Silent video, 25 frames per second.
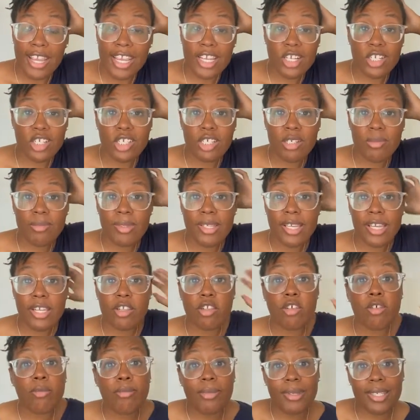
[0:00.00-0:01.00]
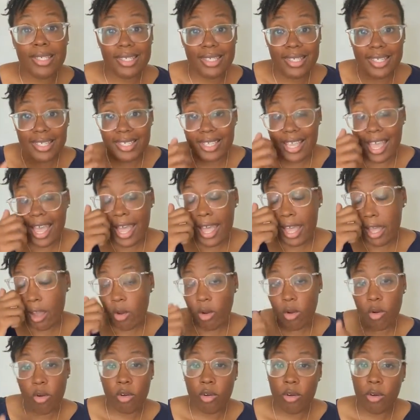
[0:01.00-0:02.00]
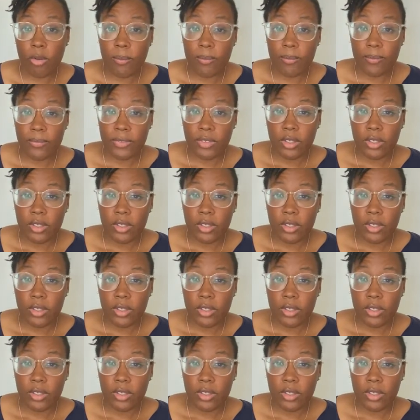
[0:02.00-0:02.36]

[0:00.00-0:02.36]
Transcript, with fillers: It shouldn't be in your business at all.